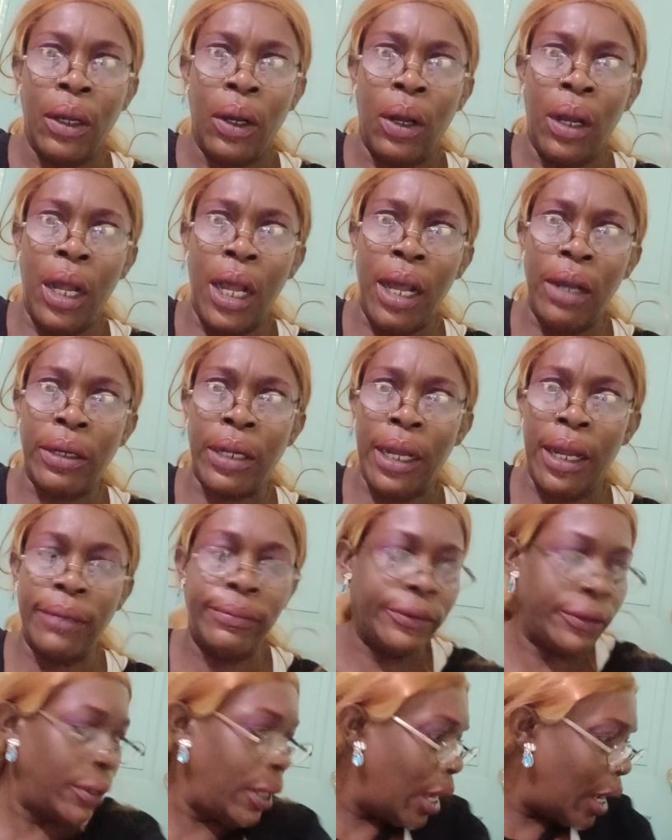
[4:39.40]
How
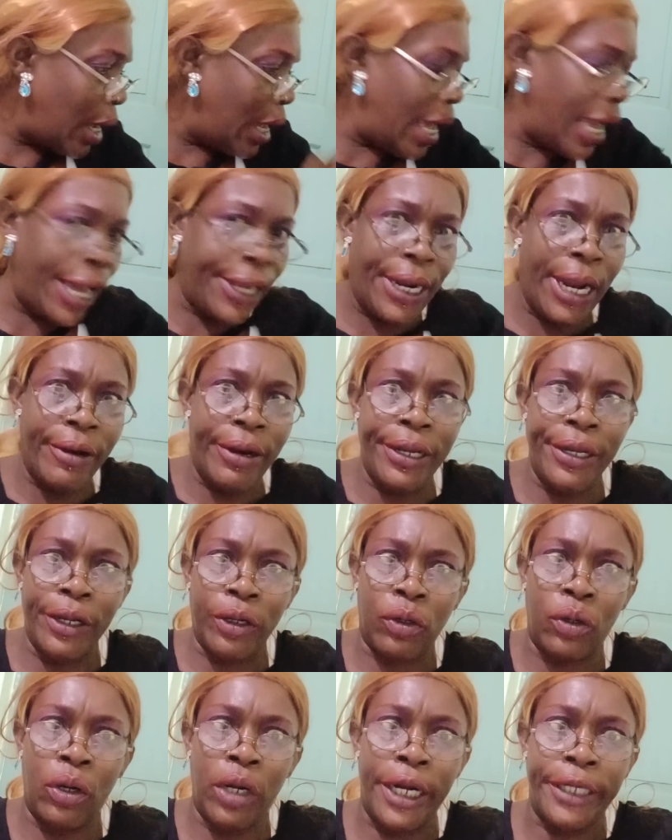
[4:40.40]
comes order in
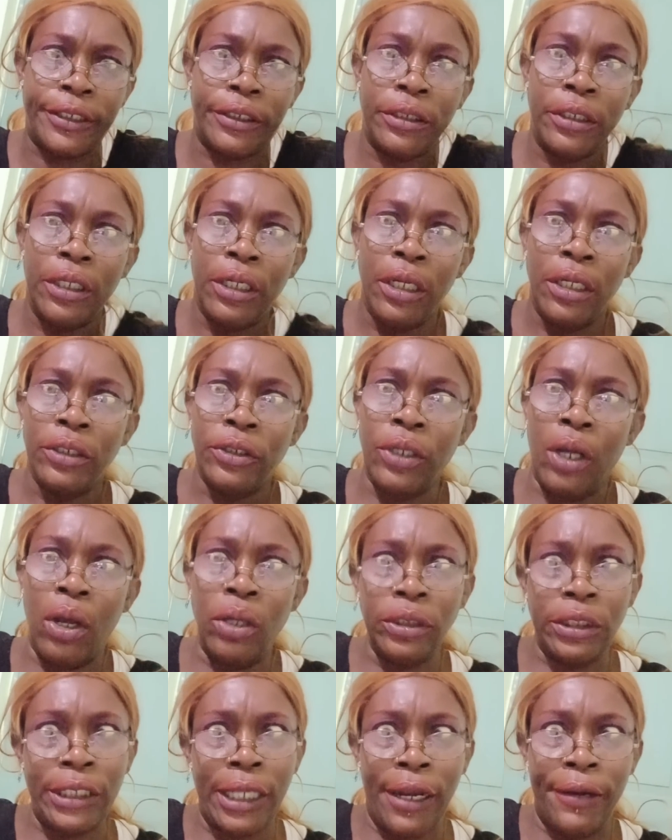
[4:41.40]
the court?
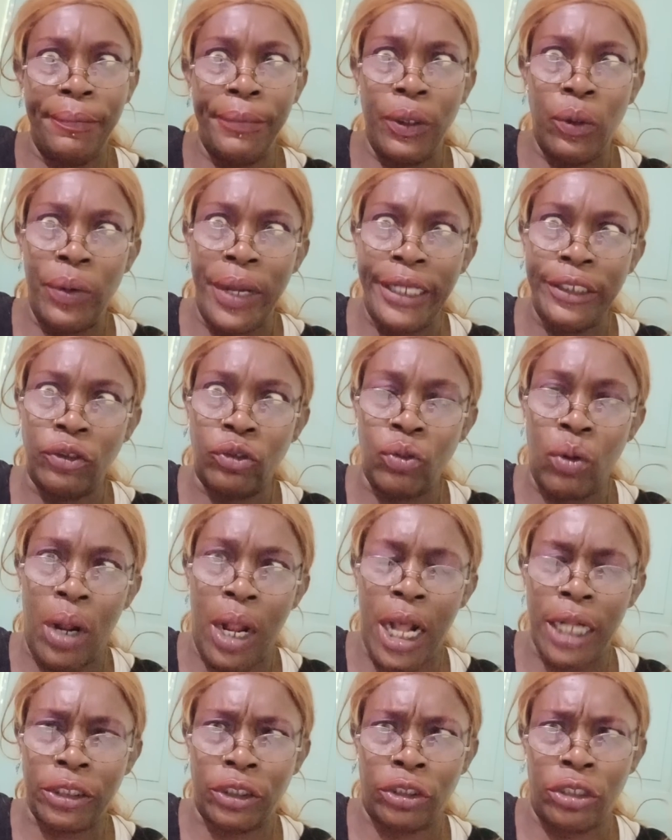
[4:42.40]
Don't tell me when to
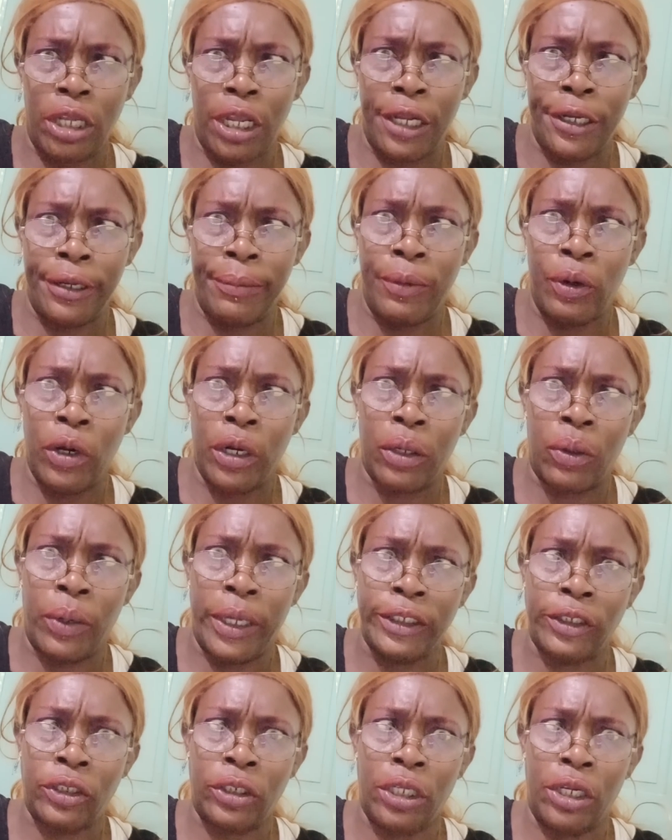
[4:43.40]
ask you any more
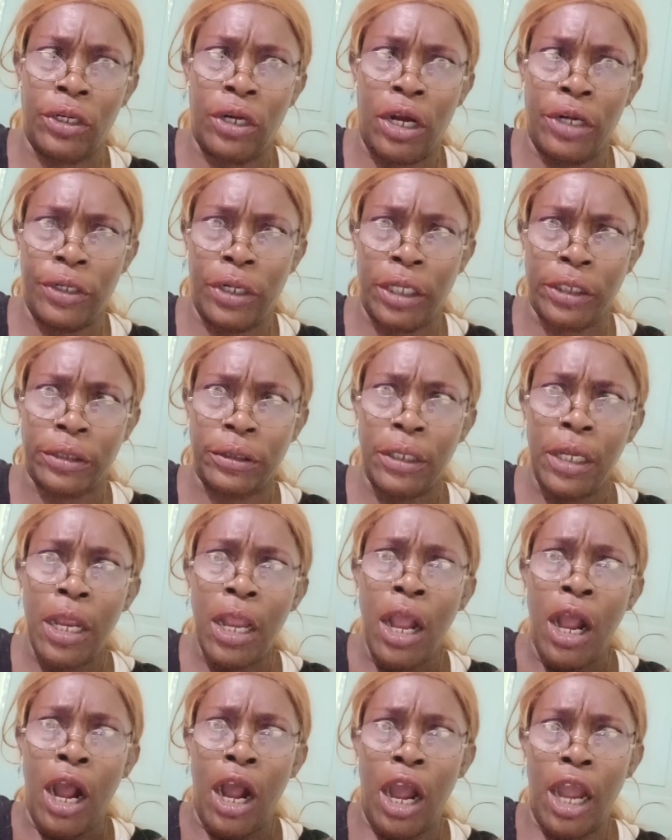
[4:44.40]
question or not.
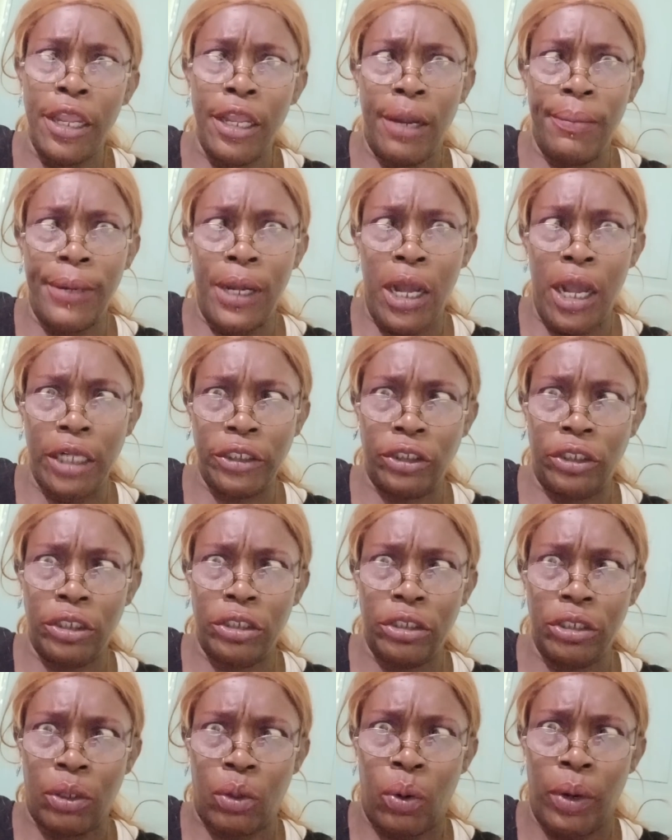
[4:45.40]
I am
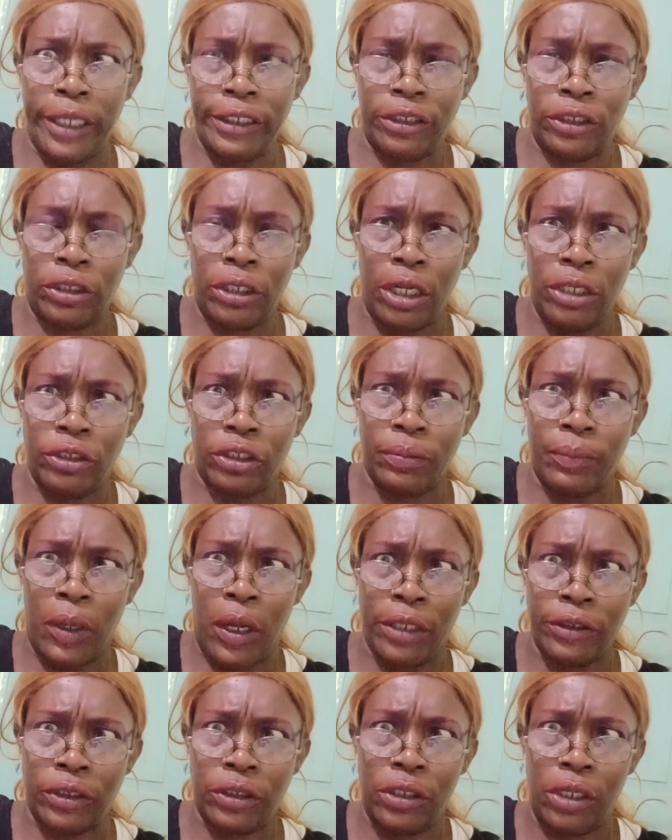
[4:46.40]
asking the questions,
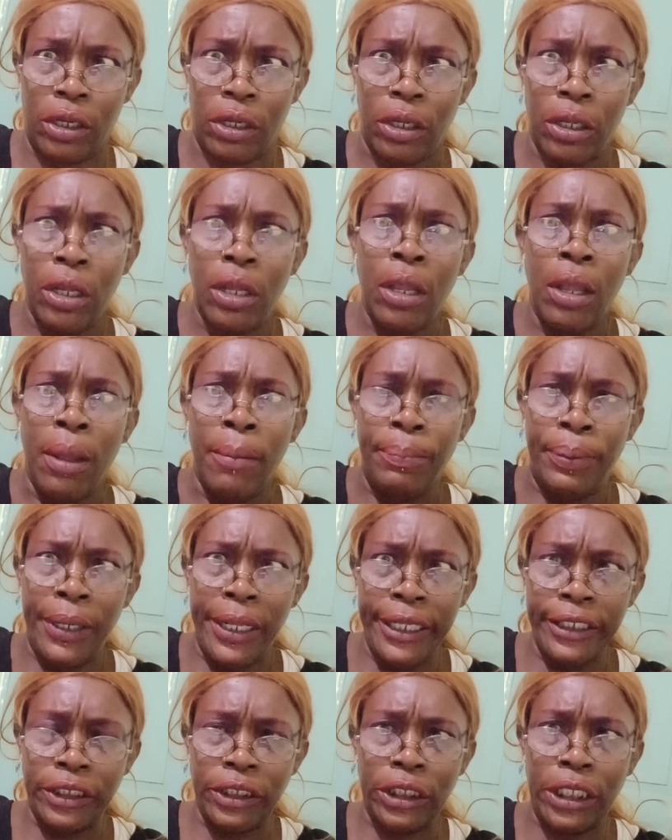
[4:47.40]
Marcia.
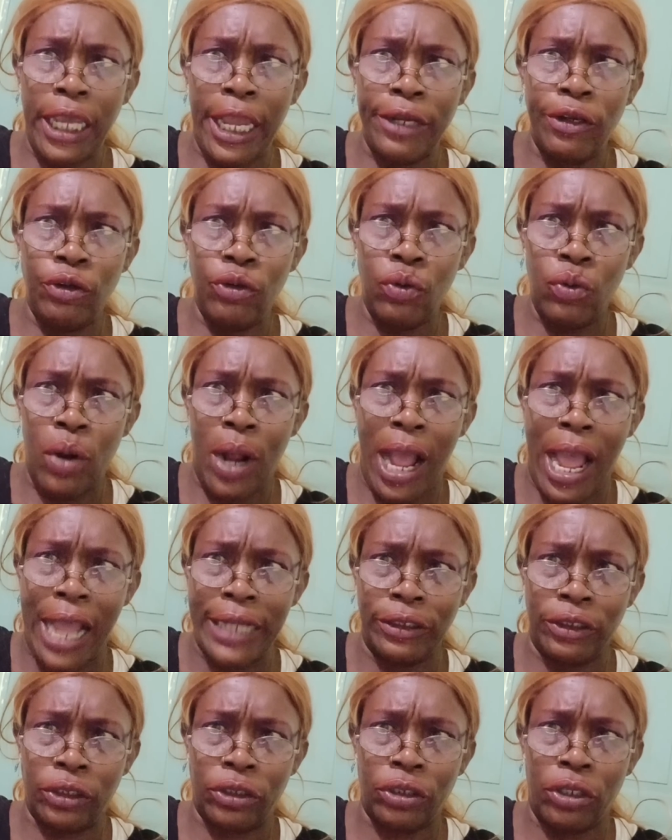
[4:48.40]
Please can you
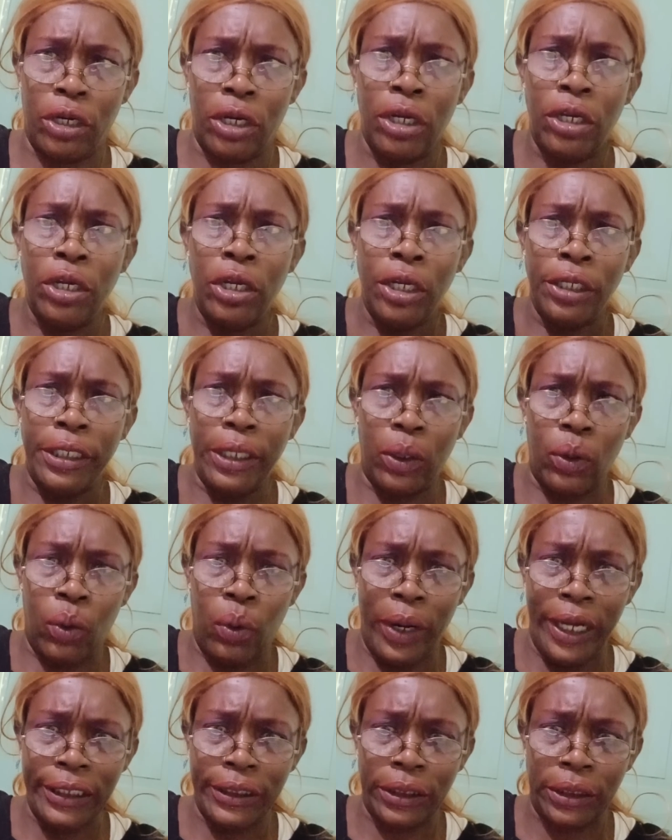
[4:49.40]
answer the
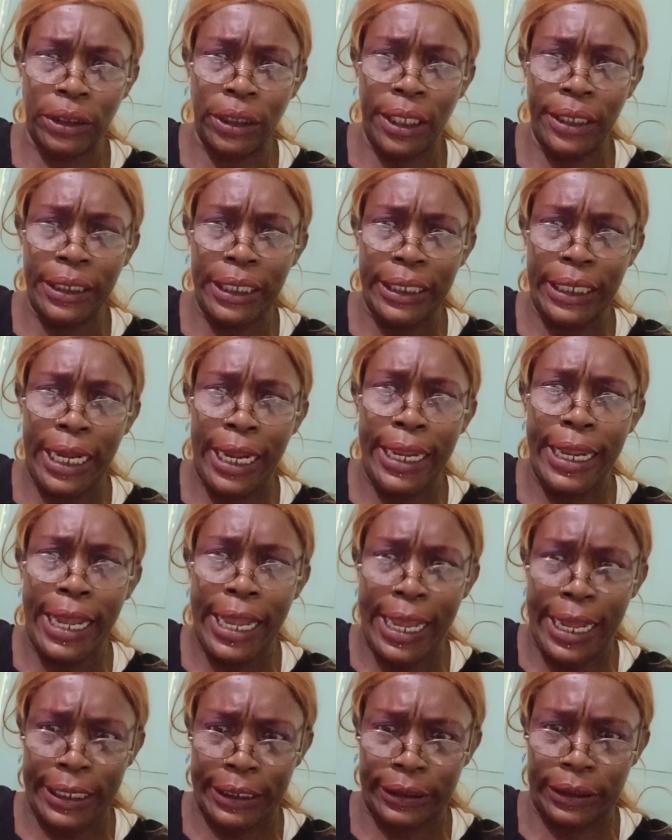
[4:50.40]
question that I
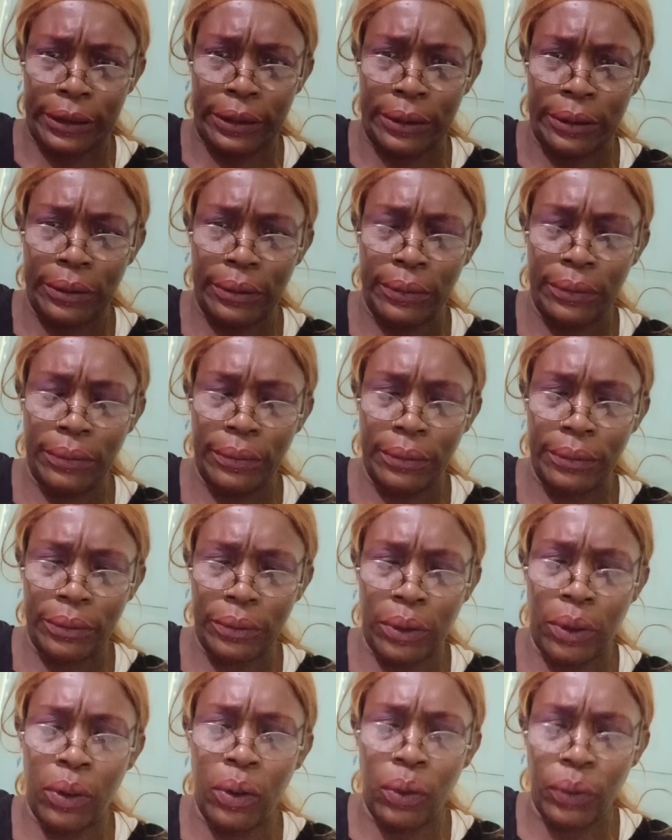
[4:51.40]
asked?
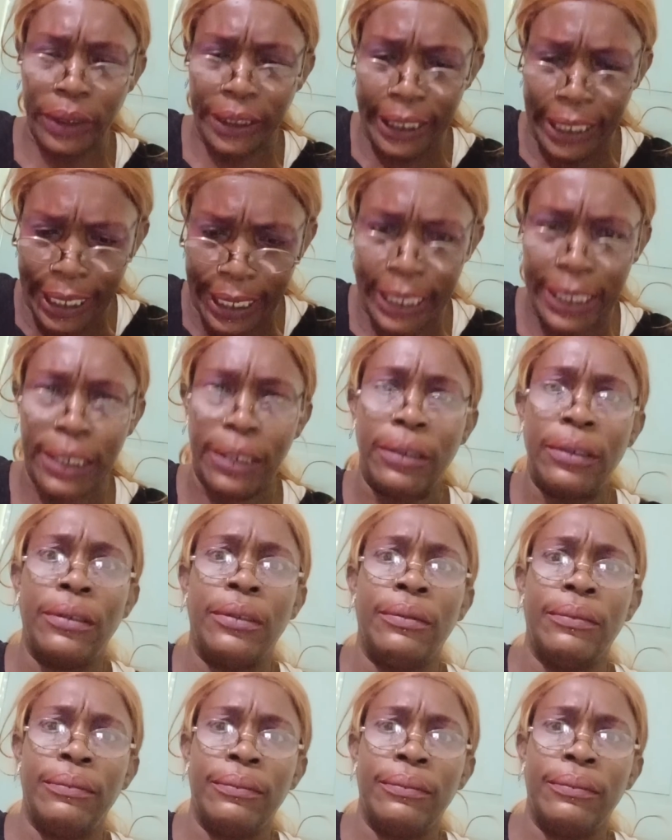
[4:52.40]
Okay.